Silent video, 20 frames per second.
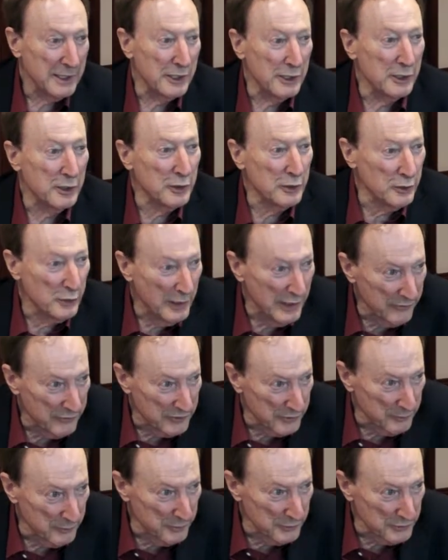you have
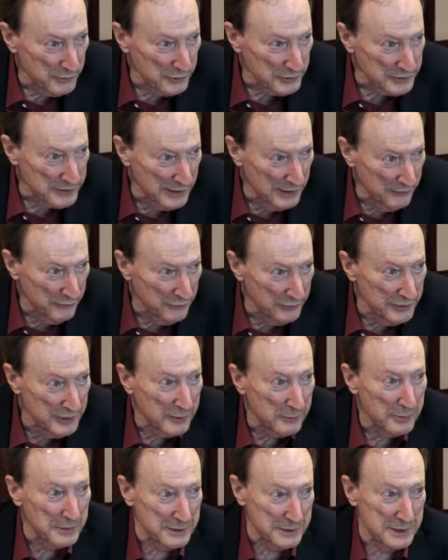to put yourself in the
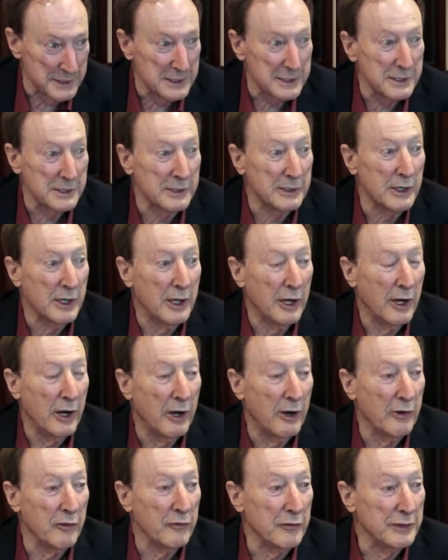position
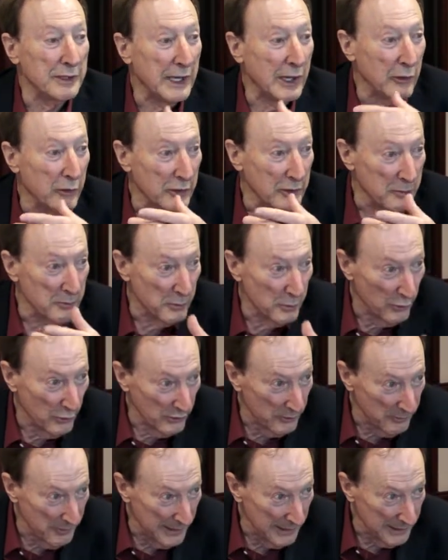of knowing
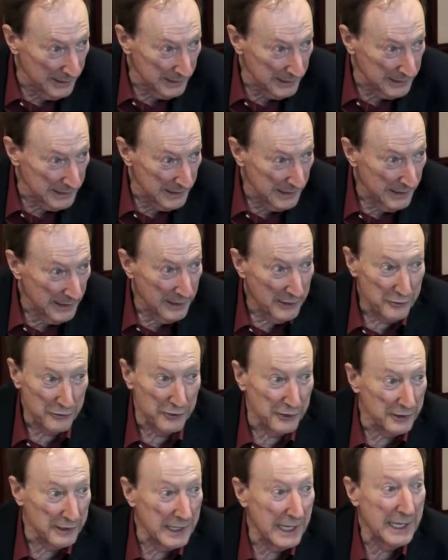more about it
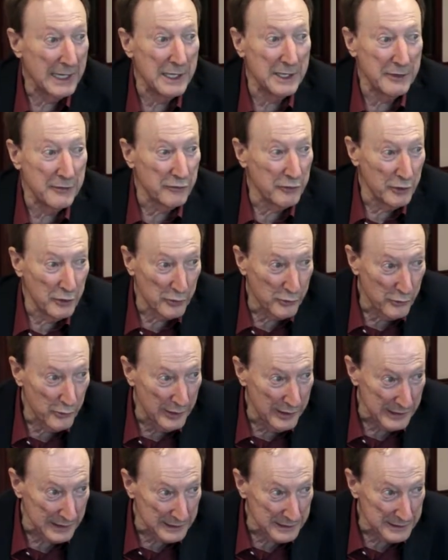than any of your
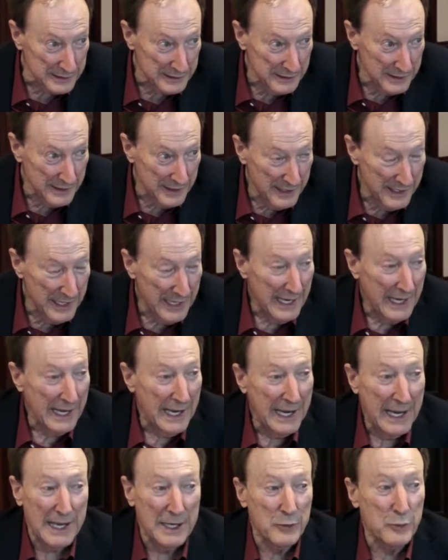critics.
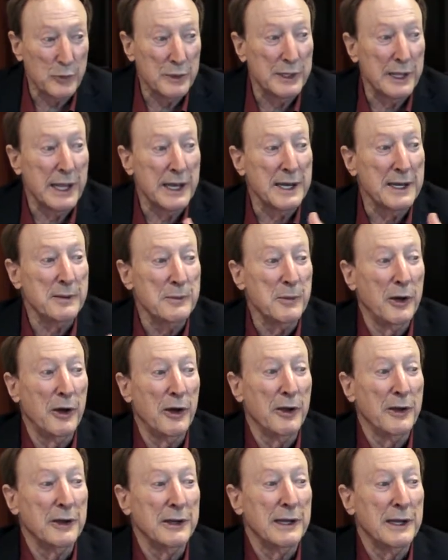And with that in
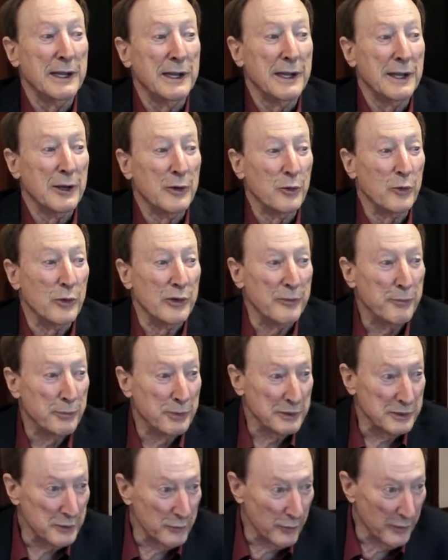mind, we've
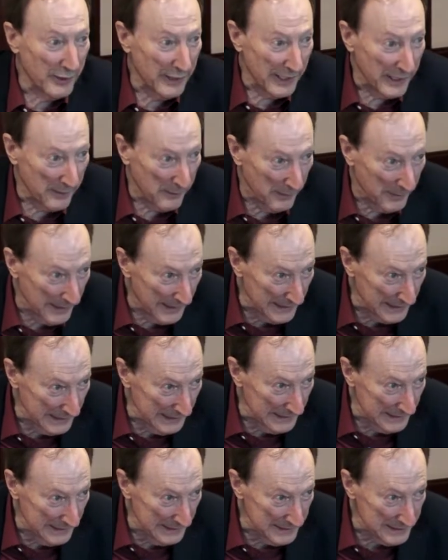put you on our
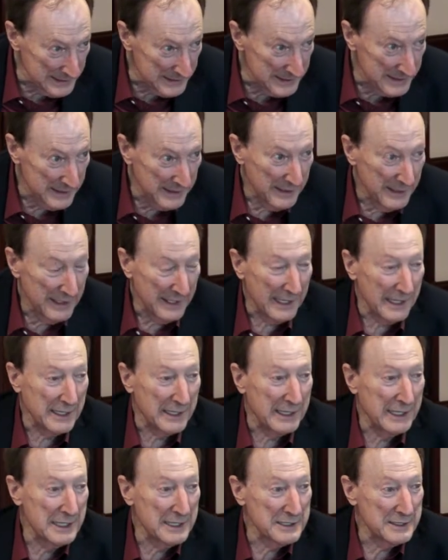mailing list,
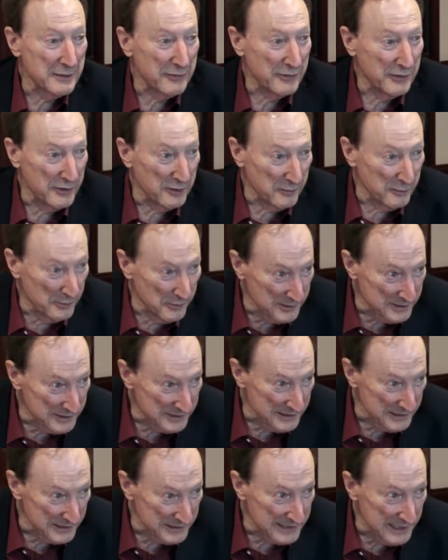and here's a few books
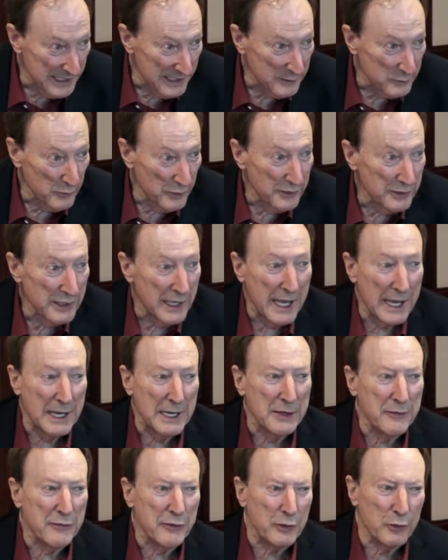to start with, and
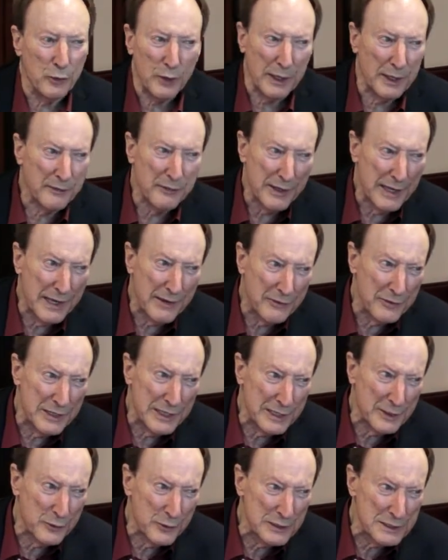if you ever have
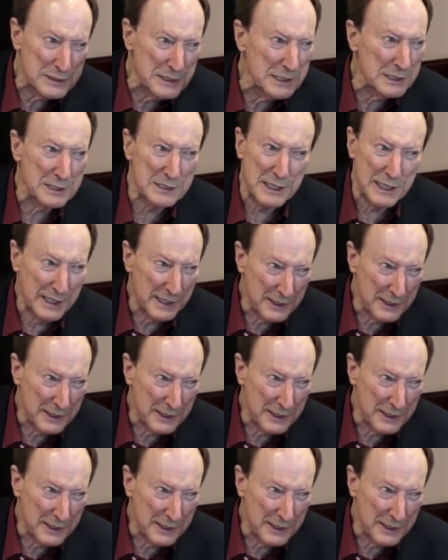any questions,